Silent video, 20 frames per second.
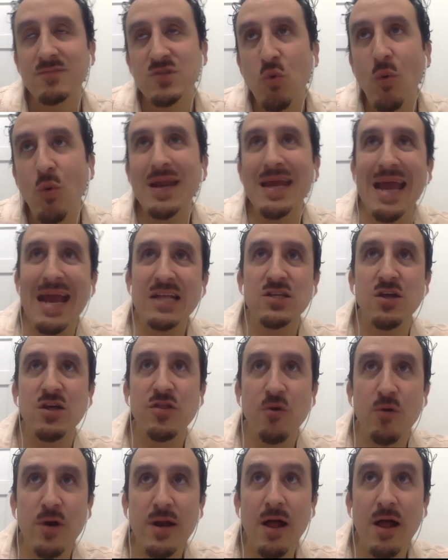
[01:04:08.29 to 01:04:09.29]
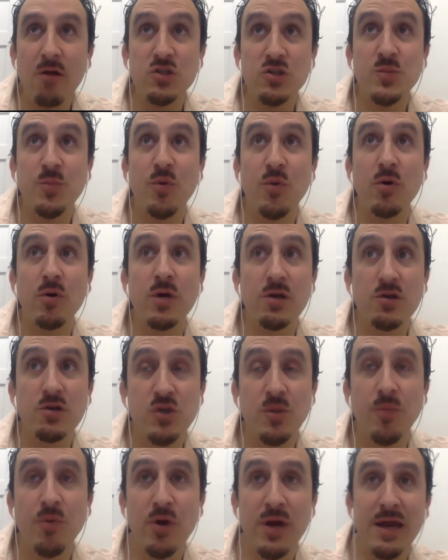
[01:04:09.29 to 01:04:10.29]
$28 to $30 per
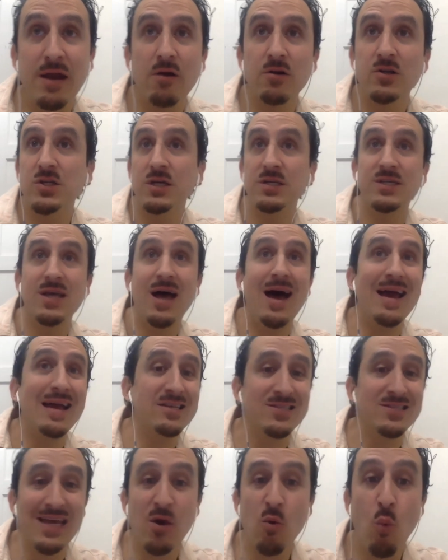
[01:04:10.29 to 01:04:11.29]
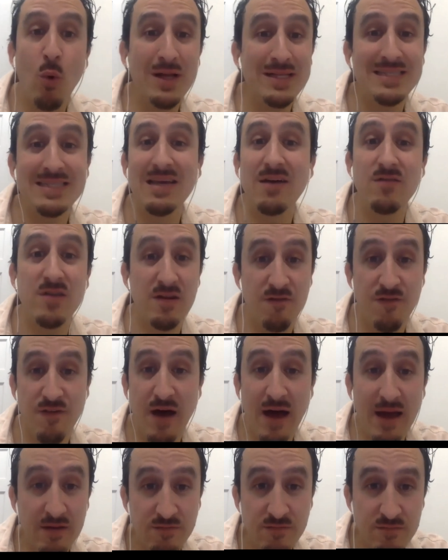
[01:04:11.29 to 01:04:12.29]
user per year to as high as like $175.